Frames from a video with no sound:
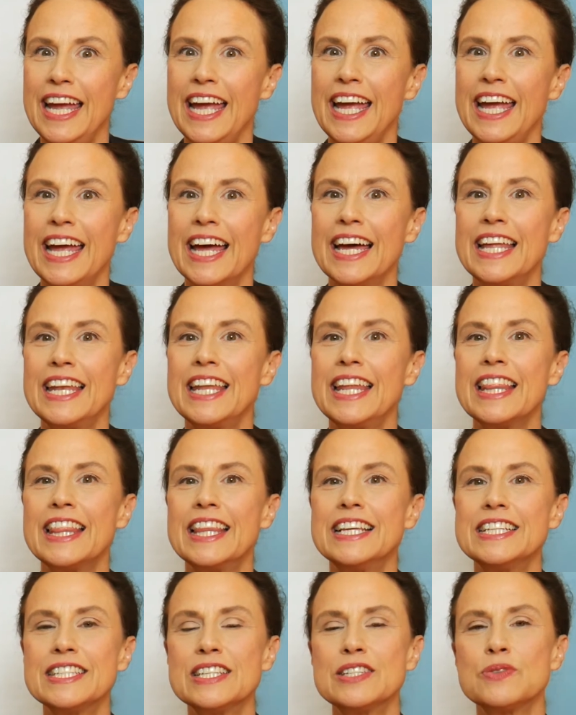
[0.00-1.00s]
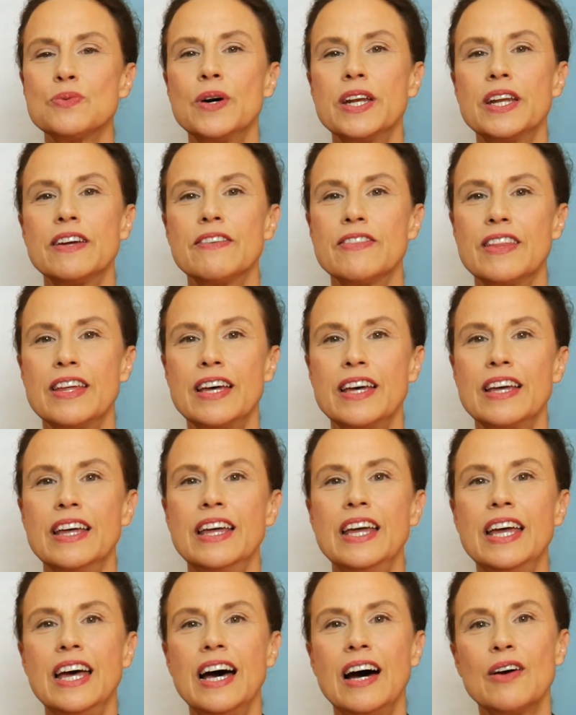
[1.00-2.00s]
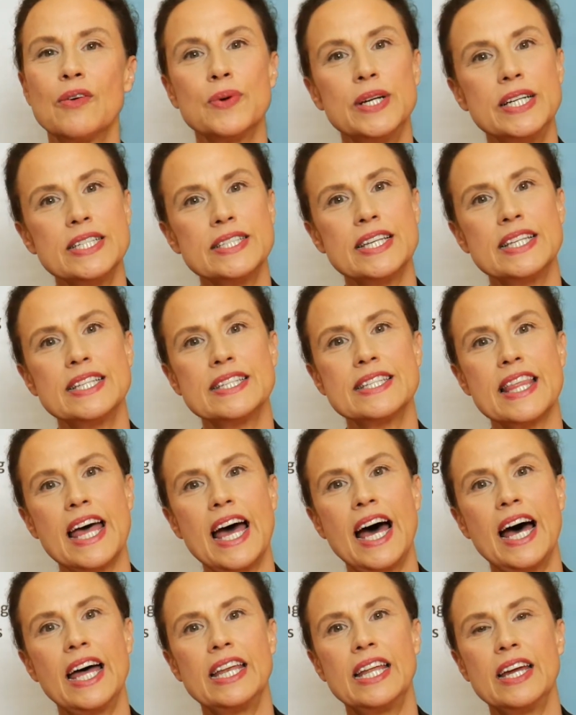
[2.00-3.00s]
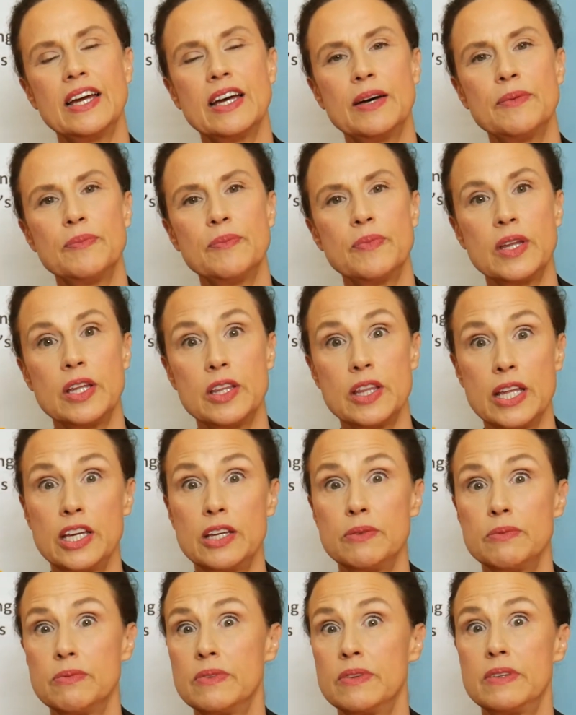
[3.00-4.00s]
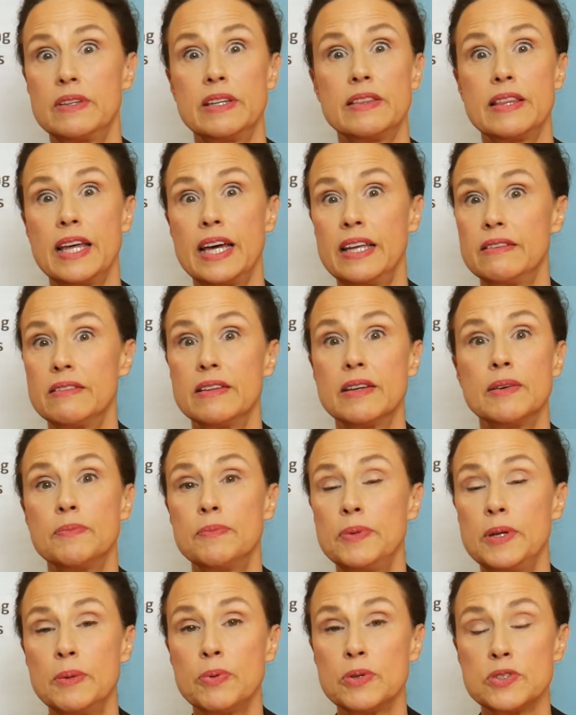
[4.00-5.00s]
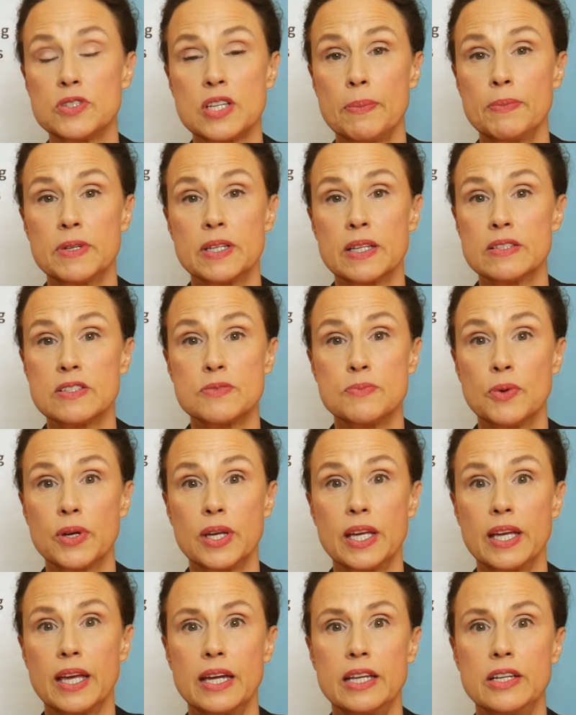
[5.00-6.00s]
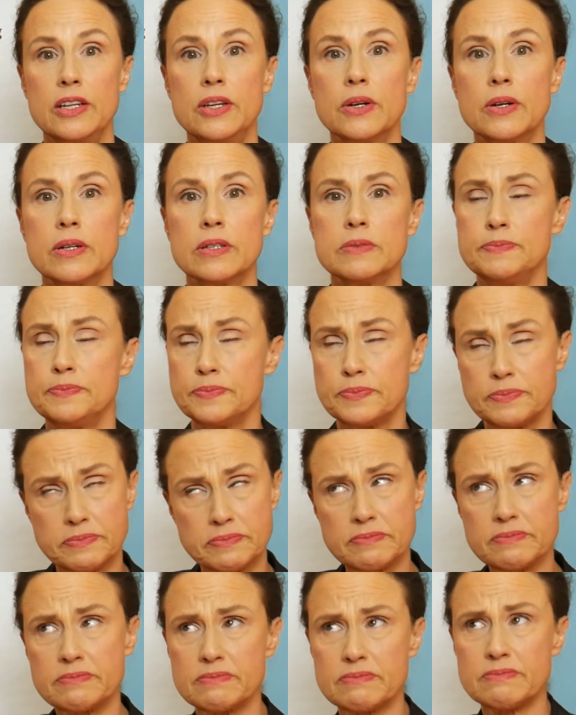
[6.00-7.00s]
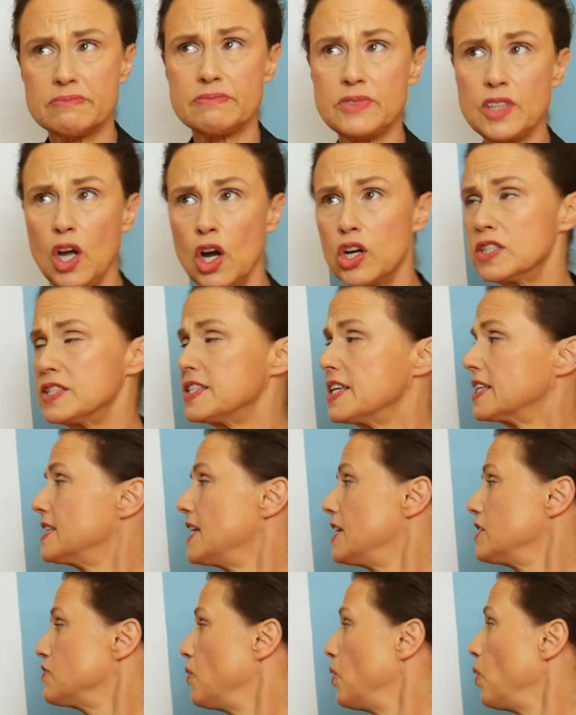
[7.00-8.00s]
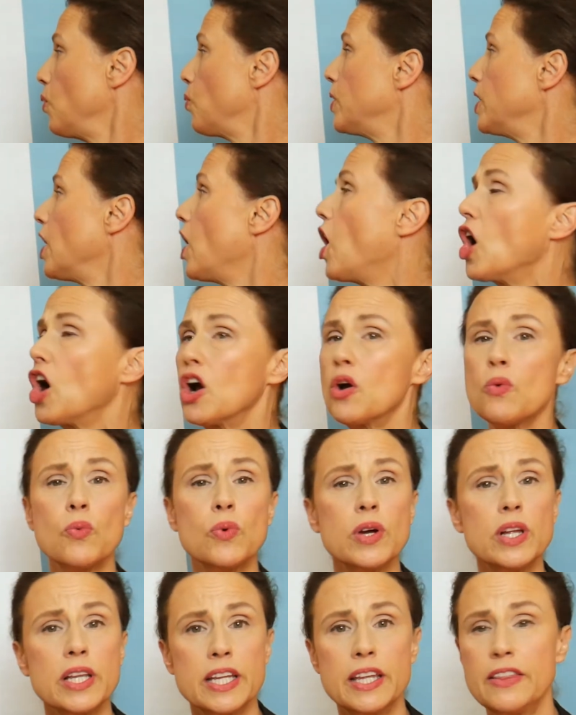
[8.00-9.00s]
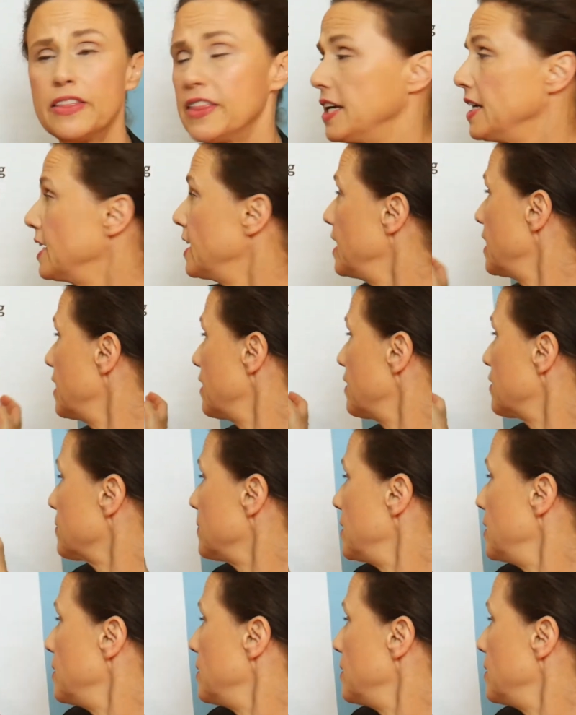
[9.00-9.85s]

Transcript: And this is one of the reasons that that people stopping smoking a year aren't successful. We aren't really thinking it through.